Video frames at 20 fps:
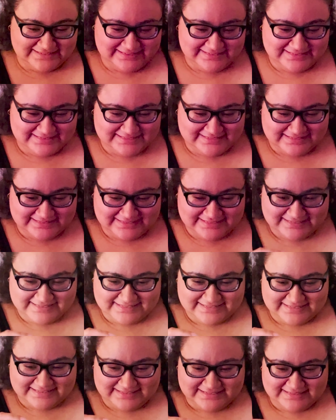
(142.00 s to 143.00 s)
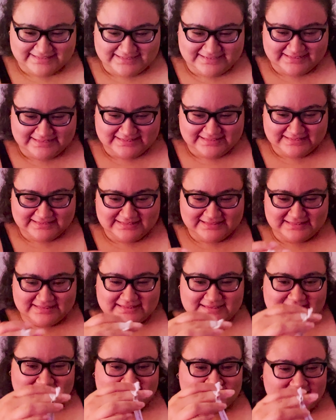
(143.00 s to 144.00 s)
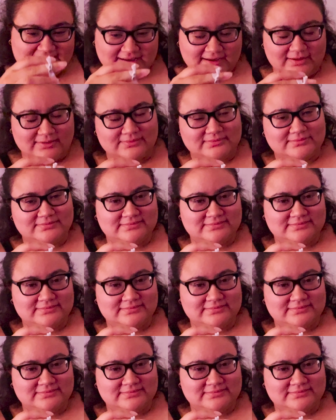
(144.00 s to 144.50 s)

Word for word: seal! It's a walrus. Oh.